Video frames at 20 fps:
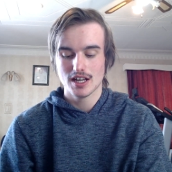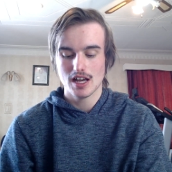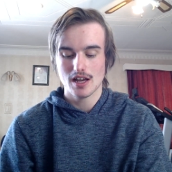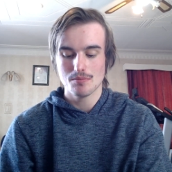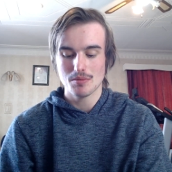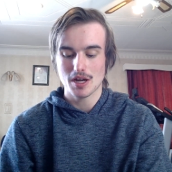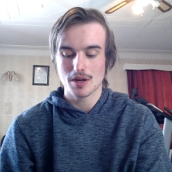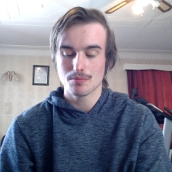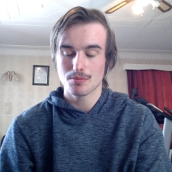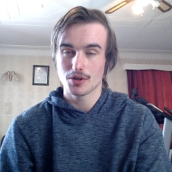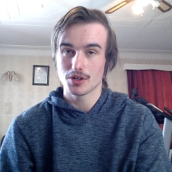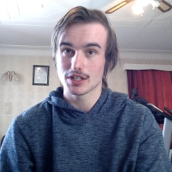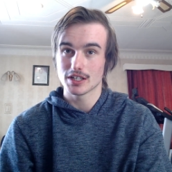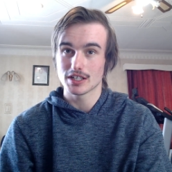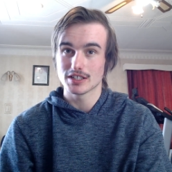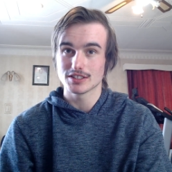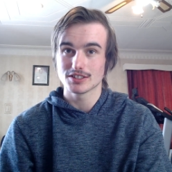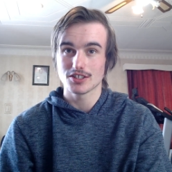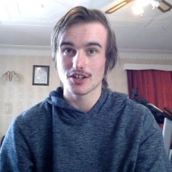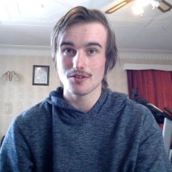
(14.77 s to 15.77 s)
about putting
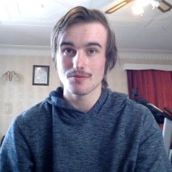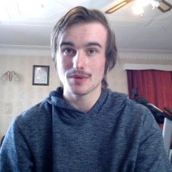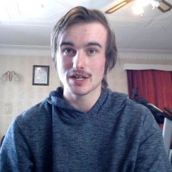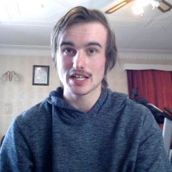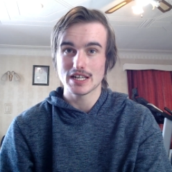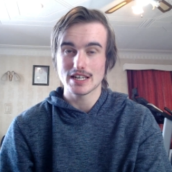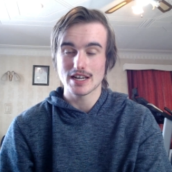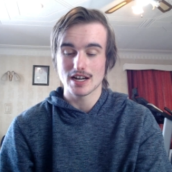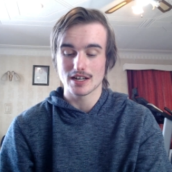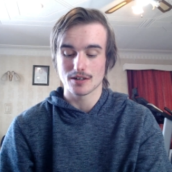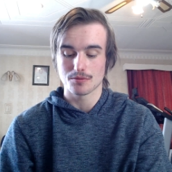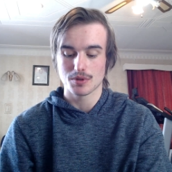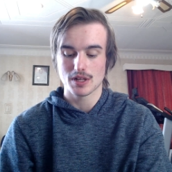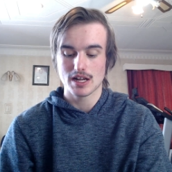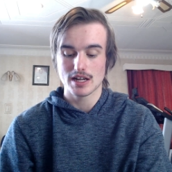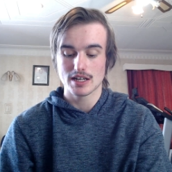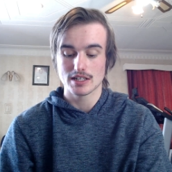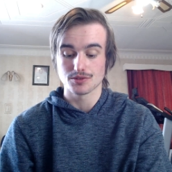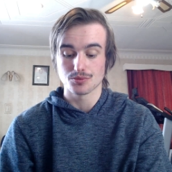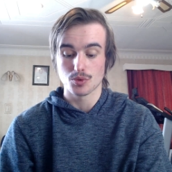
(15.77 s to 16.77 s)
in so many young
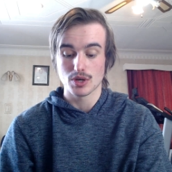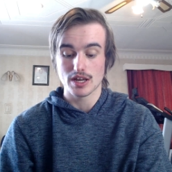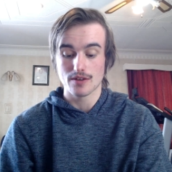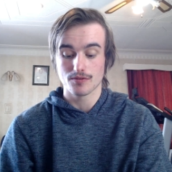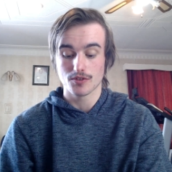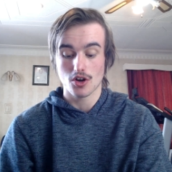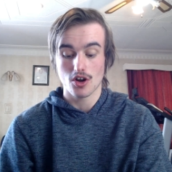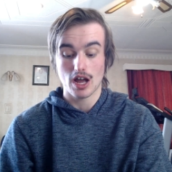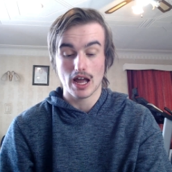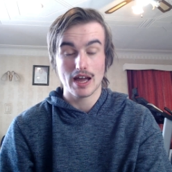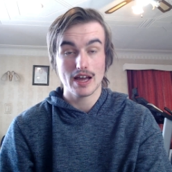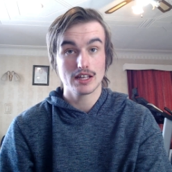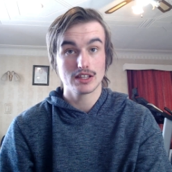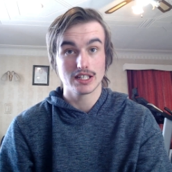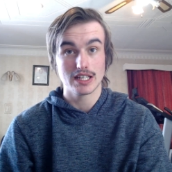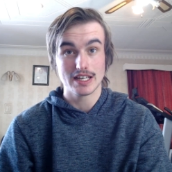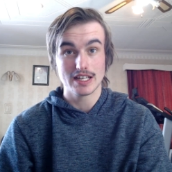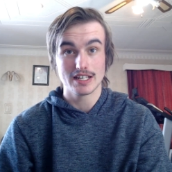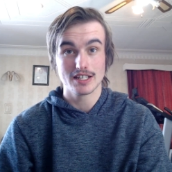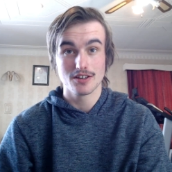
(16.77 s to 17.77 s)
players. We have got
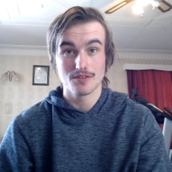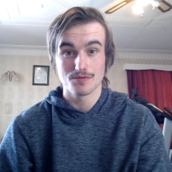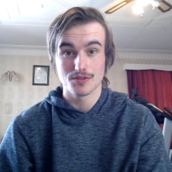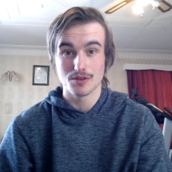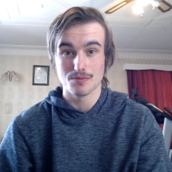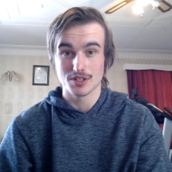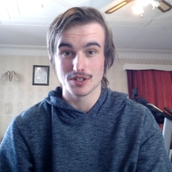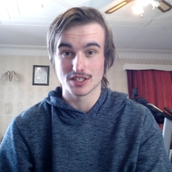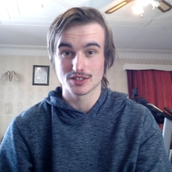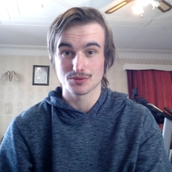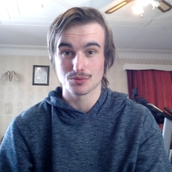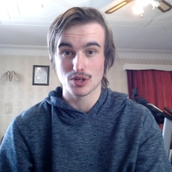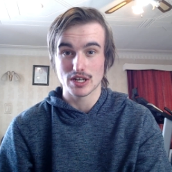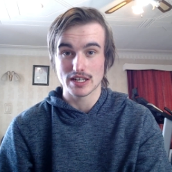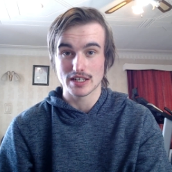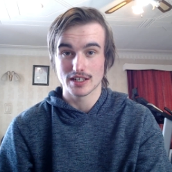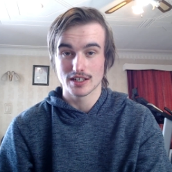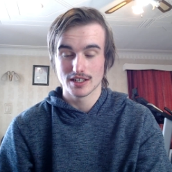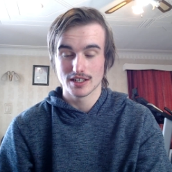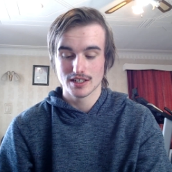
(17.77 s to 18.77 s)
hardly any of them this
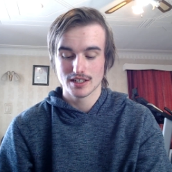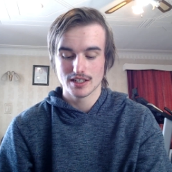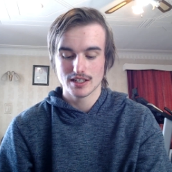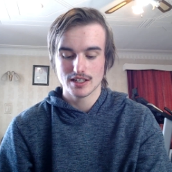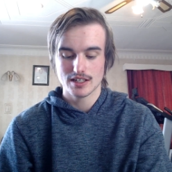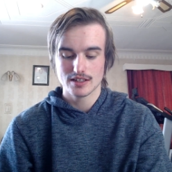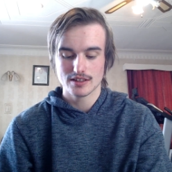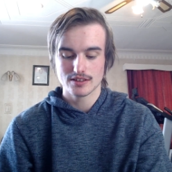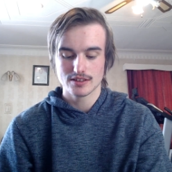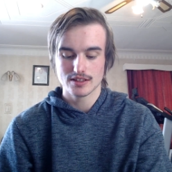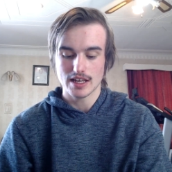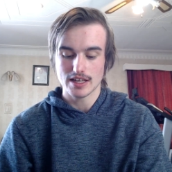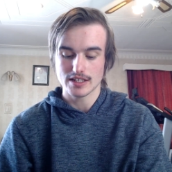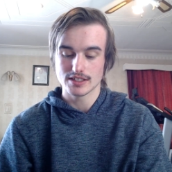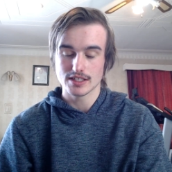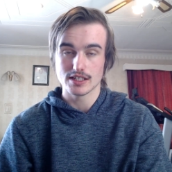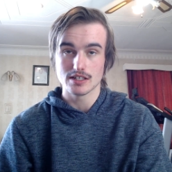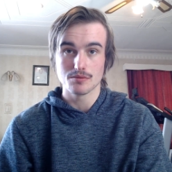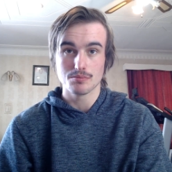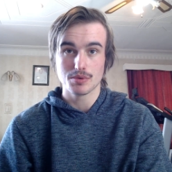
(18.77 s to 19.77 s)
week that
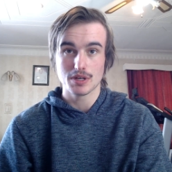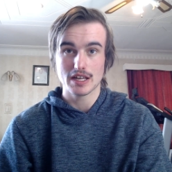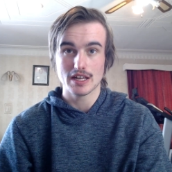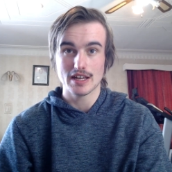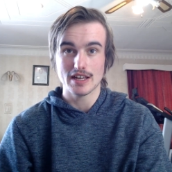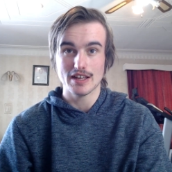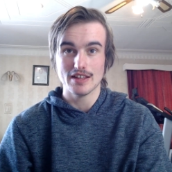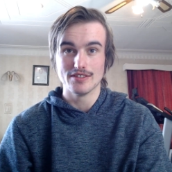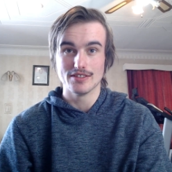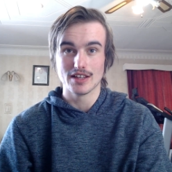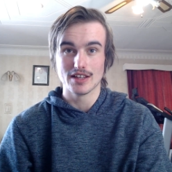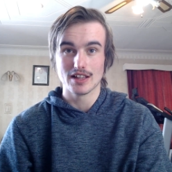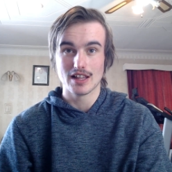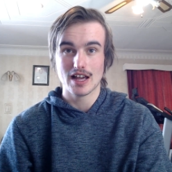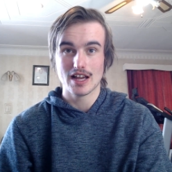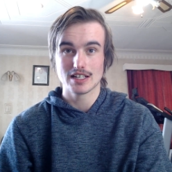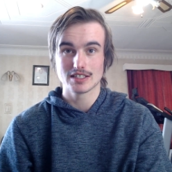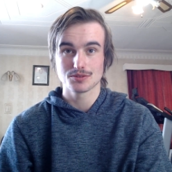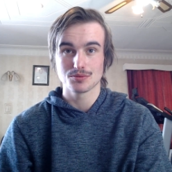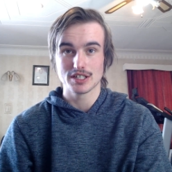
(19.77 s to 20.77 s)
did appear in the
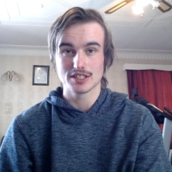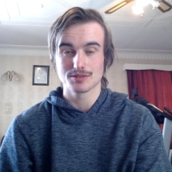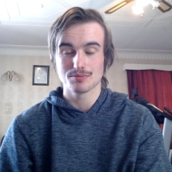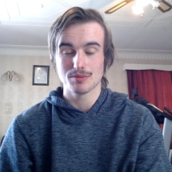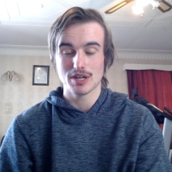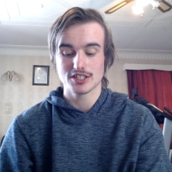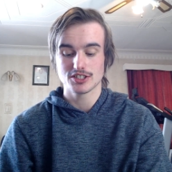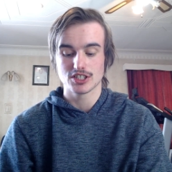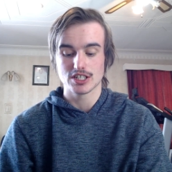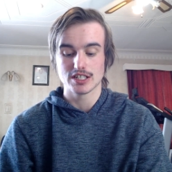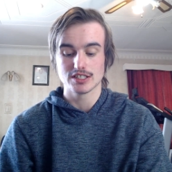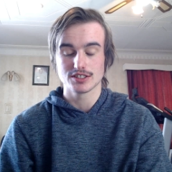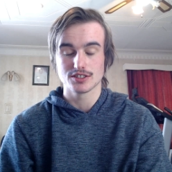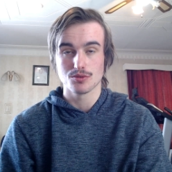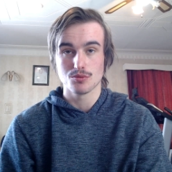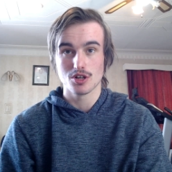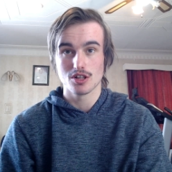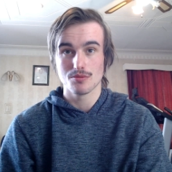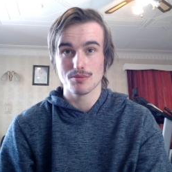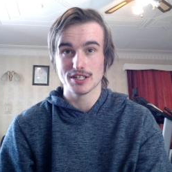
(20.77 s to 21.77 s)
last week's match against the
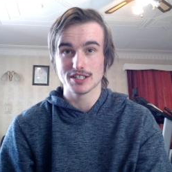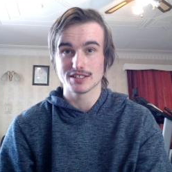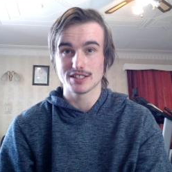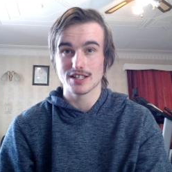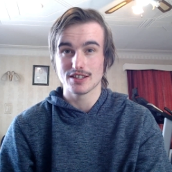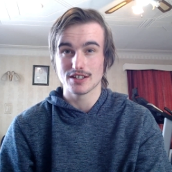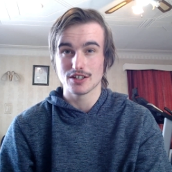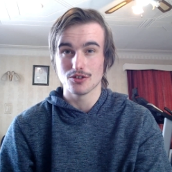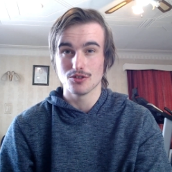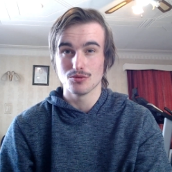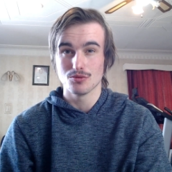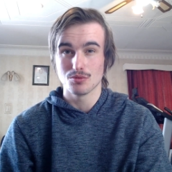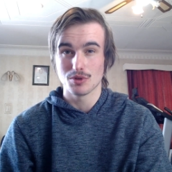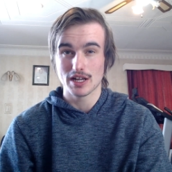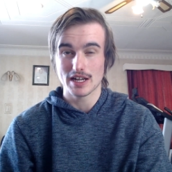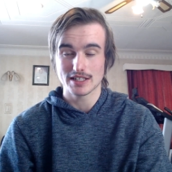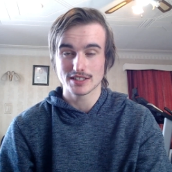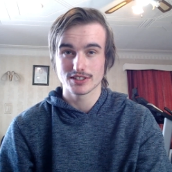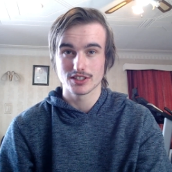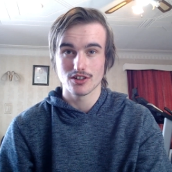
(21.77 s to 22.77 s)
Wallabies that the All
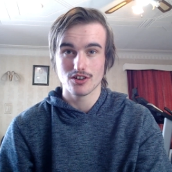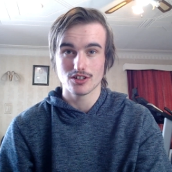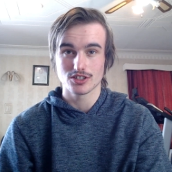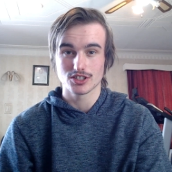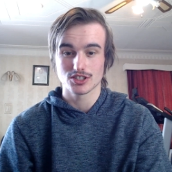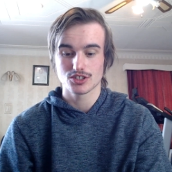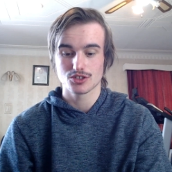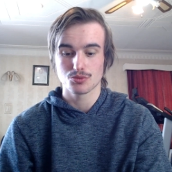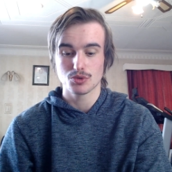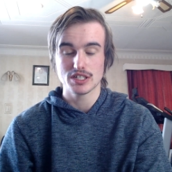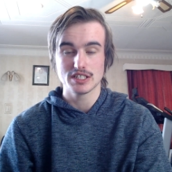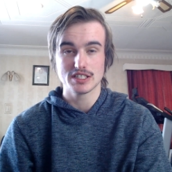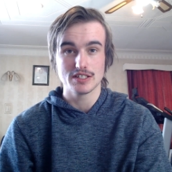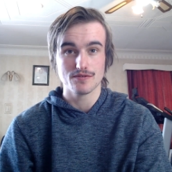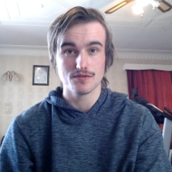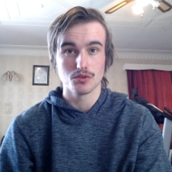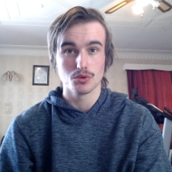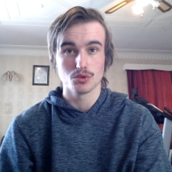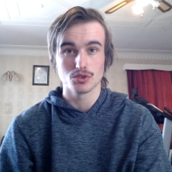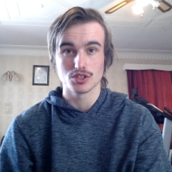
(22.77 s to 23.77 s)
Blacks lost
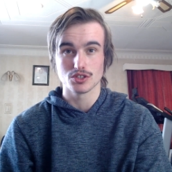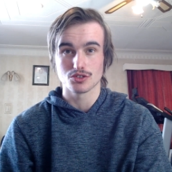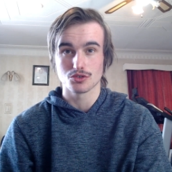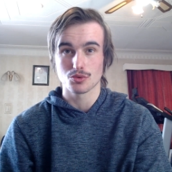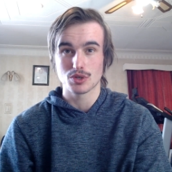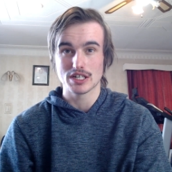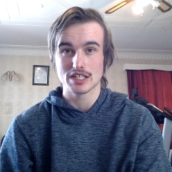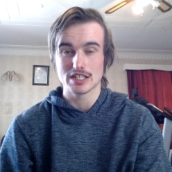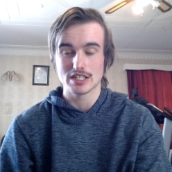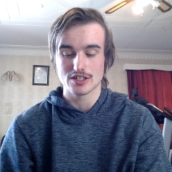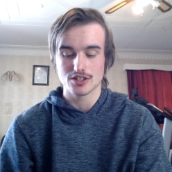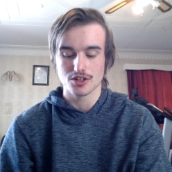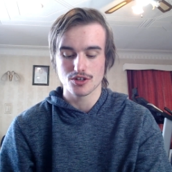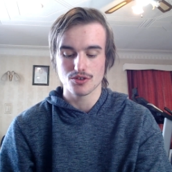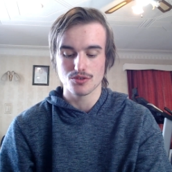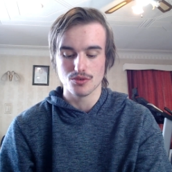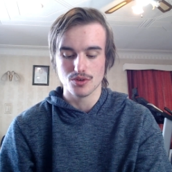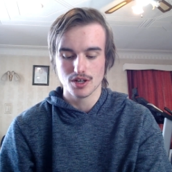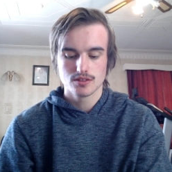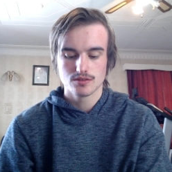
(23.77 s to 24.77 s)

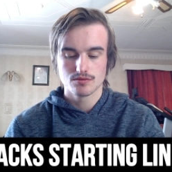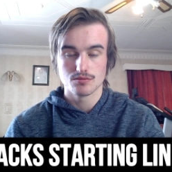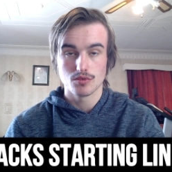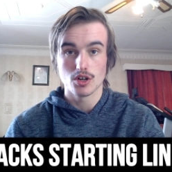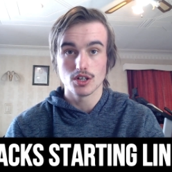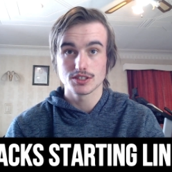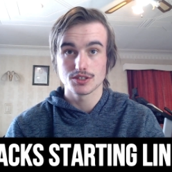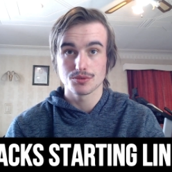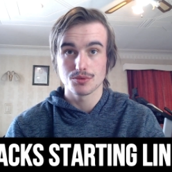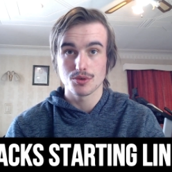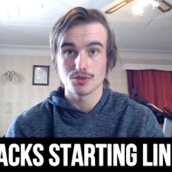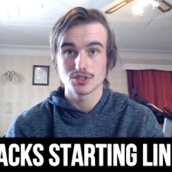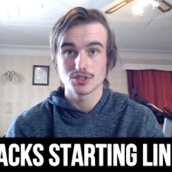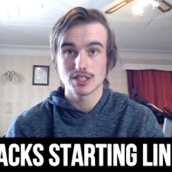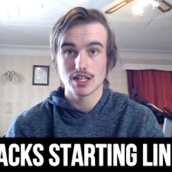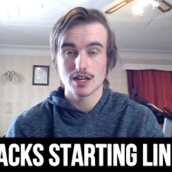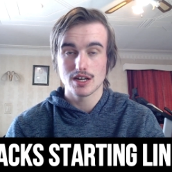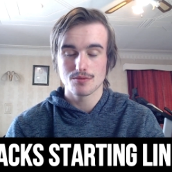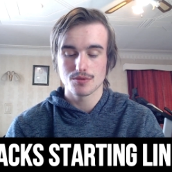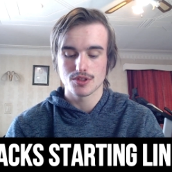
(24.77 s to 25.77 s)
24-22. Right, so we will
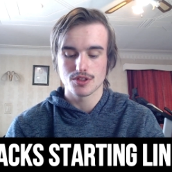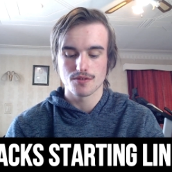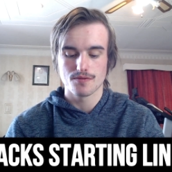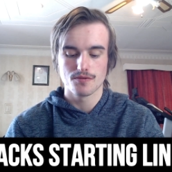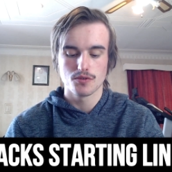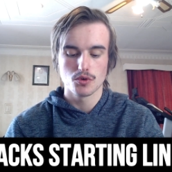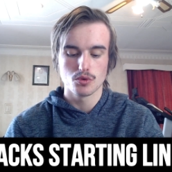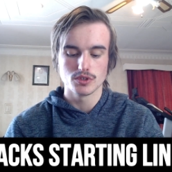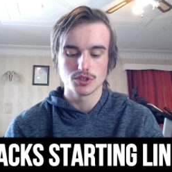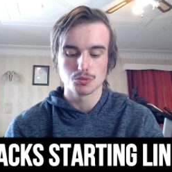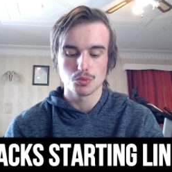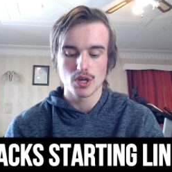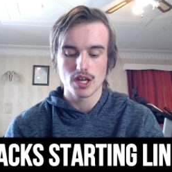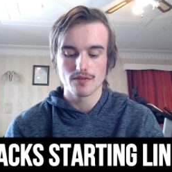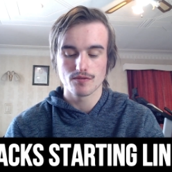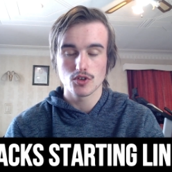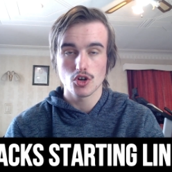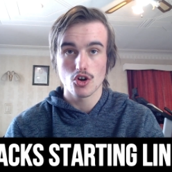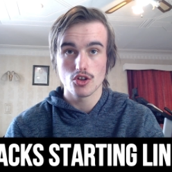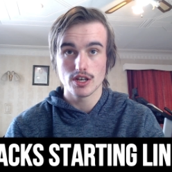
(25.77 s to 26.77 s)
start with the forwards. We
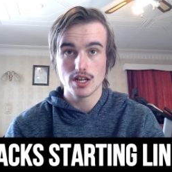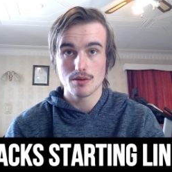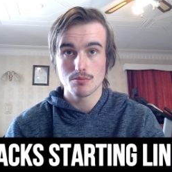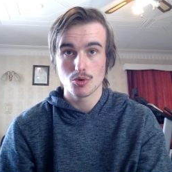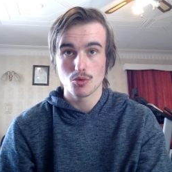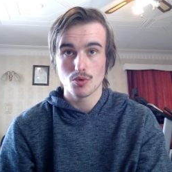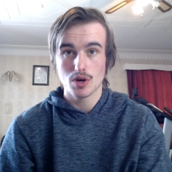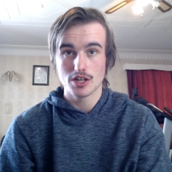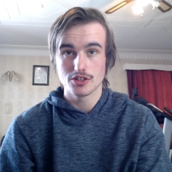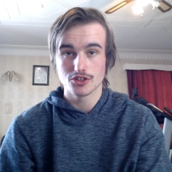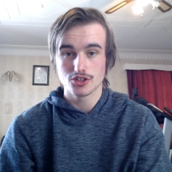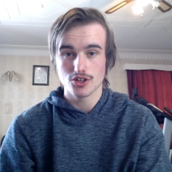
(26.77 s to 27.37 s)
have got number 1,